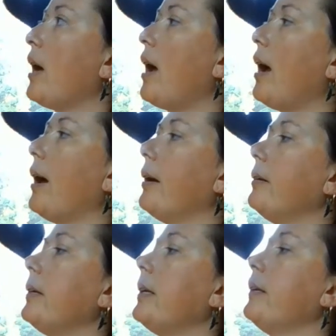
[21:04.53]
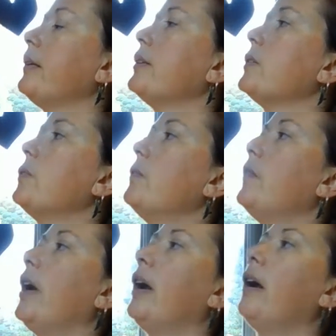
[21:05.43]
and it is
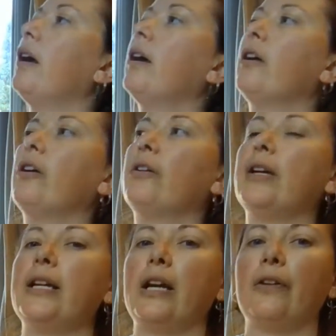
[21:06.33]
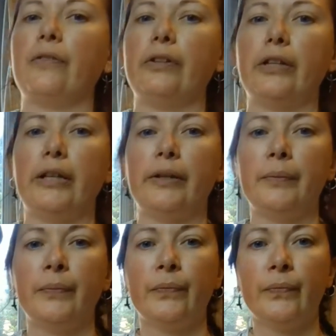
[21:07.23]
very carefully
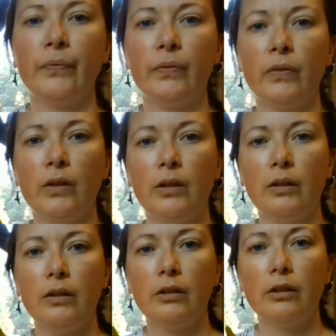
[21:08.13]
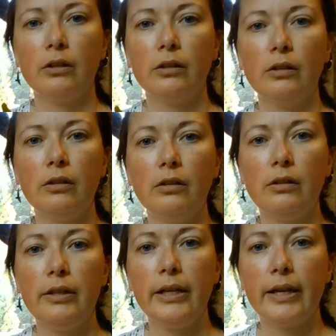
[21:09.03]

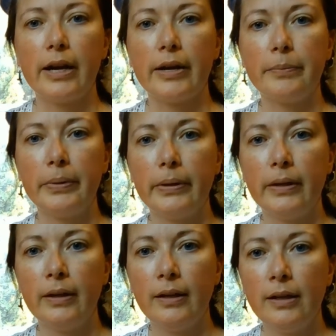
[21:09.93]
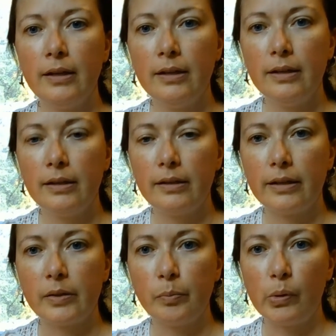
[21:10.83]
curling up
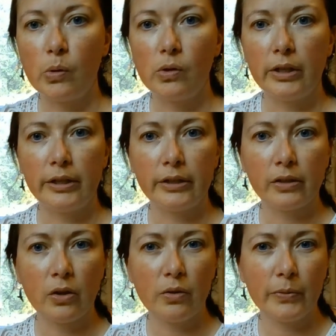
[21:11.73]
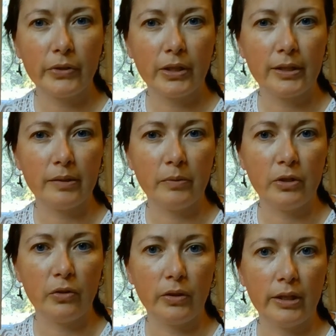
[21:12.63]
this pole, and it's almost got some
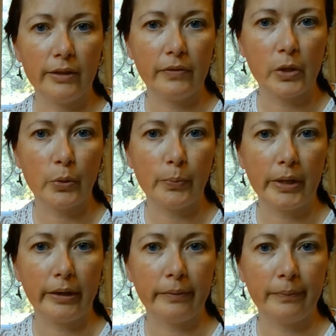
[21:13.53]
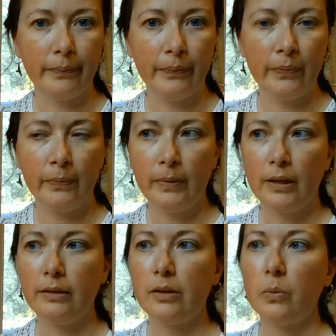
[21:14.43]
new leaves open.
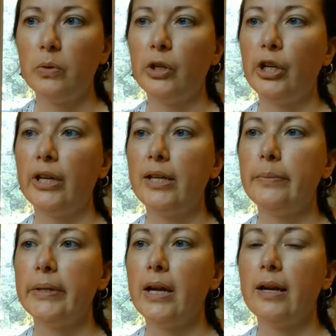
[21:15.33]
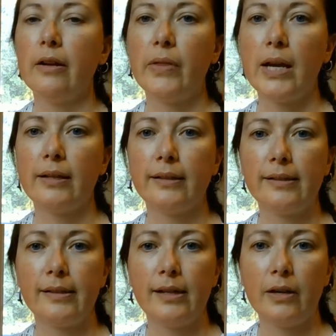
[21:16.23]
So we're going to keep an eye on that and
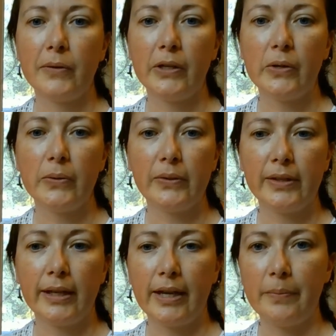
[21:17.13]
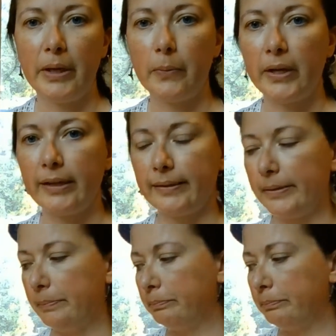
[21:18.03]
see how it goes in the coming weeks.